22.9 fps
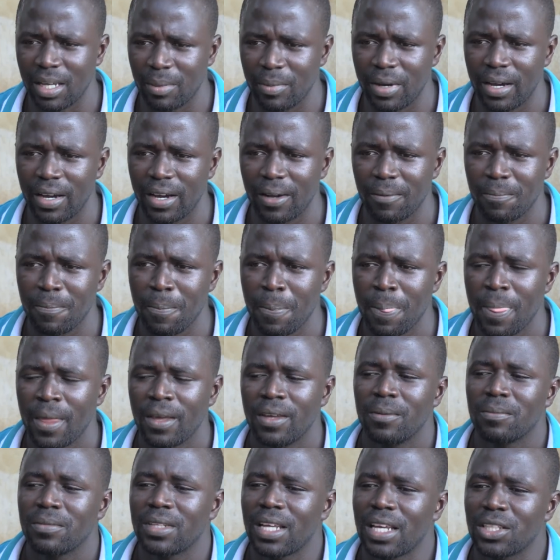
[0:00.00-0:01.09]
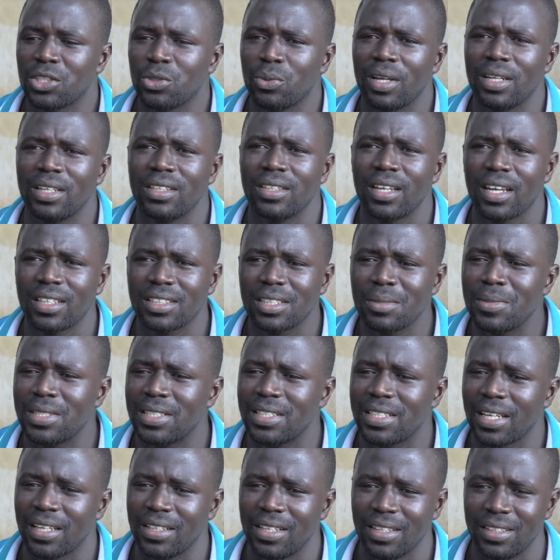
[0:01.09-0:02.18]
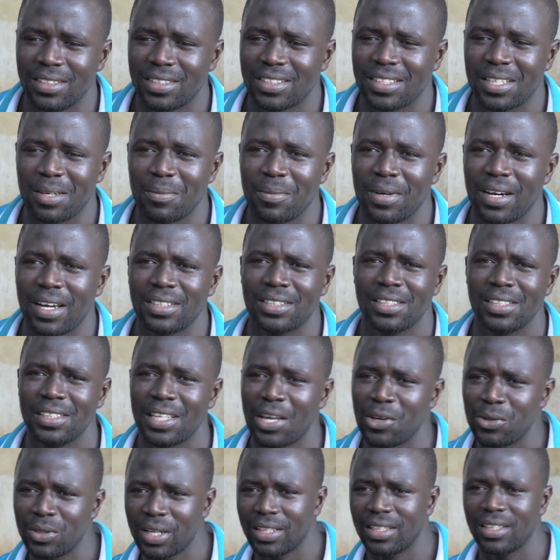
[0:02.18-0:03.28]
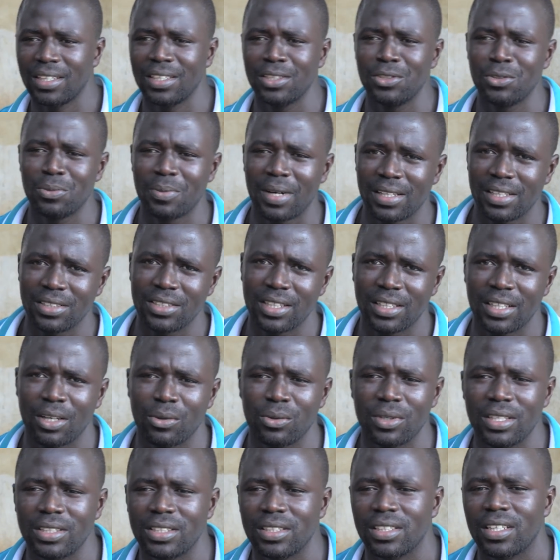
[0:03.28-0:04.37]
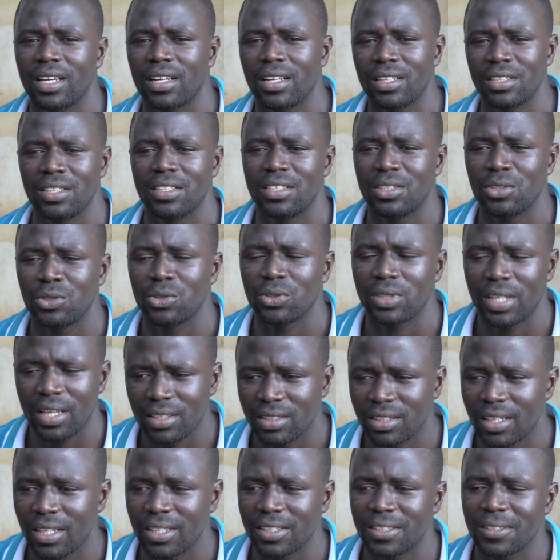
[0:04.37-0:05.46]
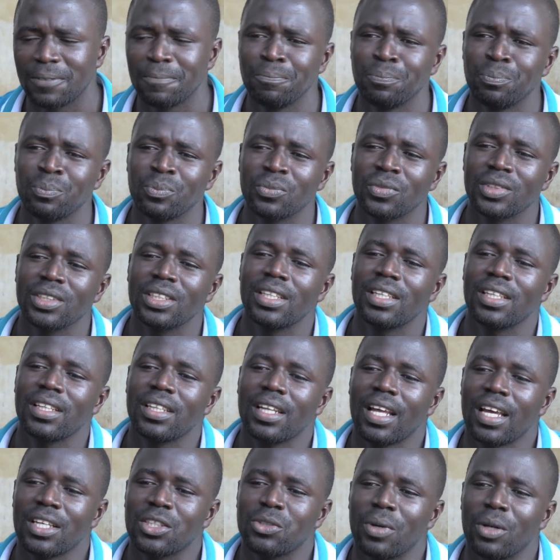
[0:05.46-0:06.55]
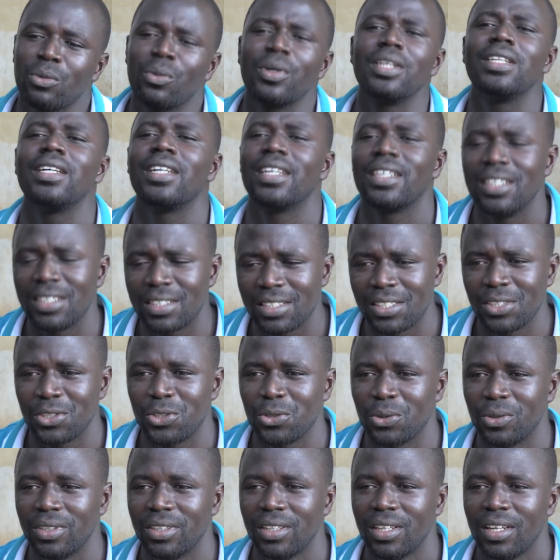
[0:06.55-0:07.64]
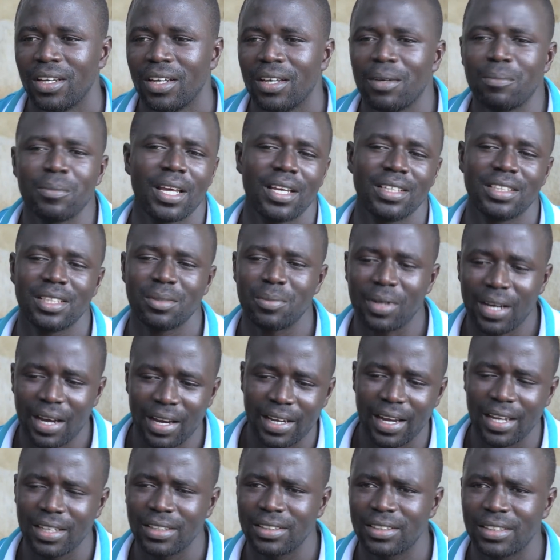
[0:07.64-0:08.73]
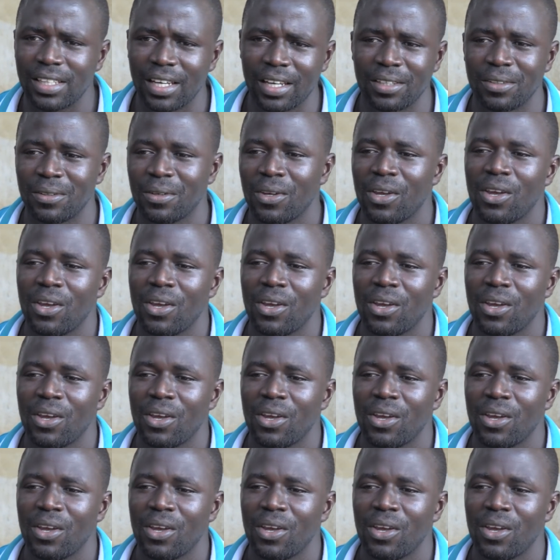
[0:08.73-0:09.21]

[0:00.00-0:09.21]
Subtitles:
Kamara. As well, I see Mr. Dennis Kamara. See, now you know the radio manager now within the radio station. I says, as well, with the radio station. Now I see Braka inside.